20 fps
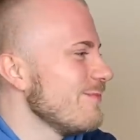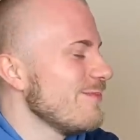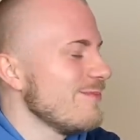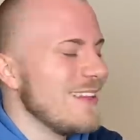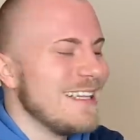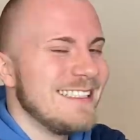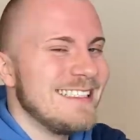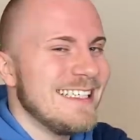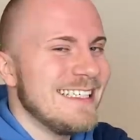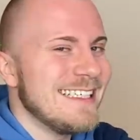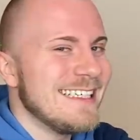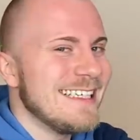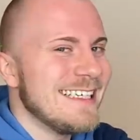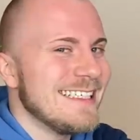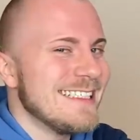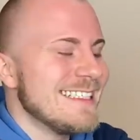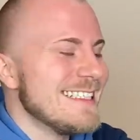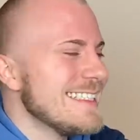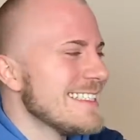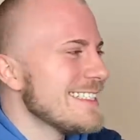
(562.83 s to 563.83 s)
Indeed it
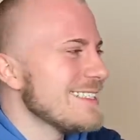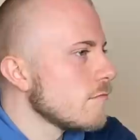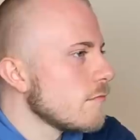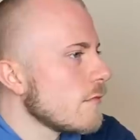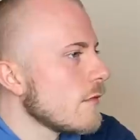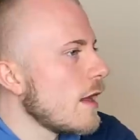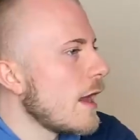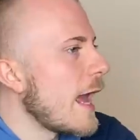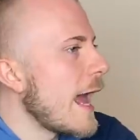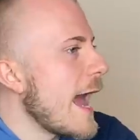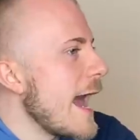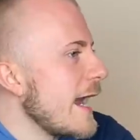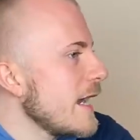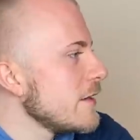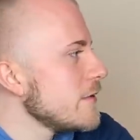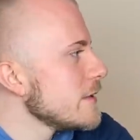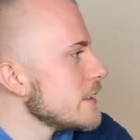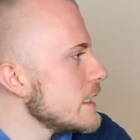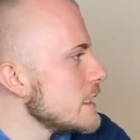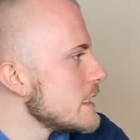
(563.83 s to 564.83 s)
is.
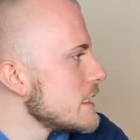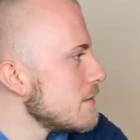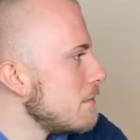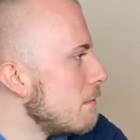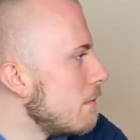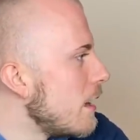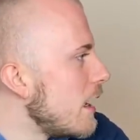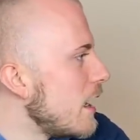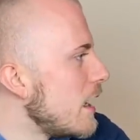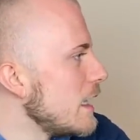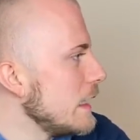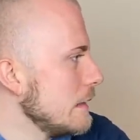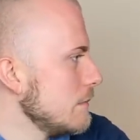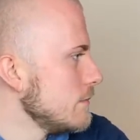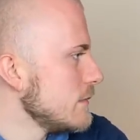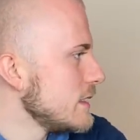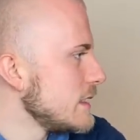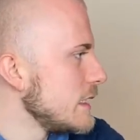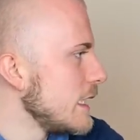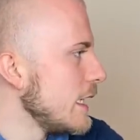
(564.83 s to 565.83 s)
Hagrid's mom
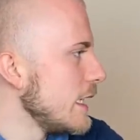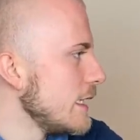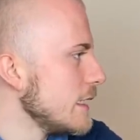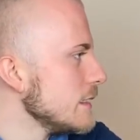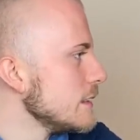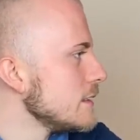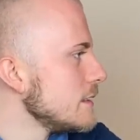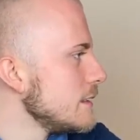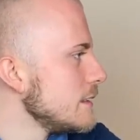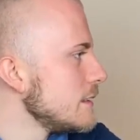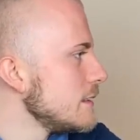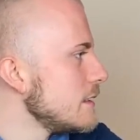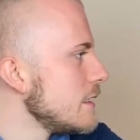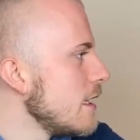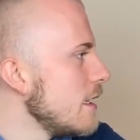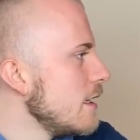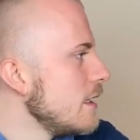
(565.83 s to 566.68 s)
says,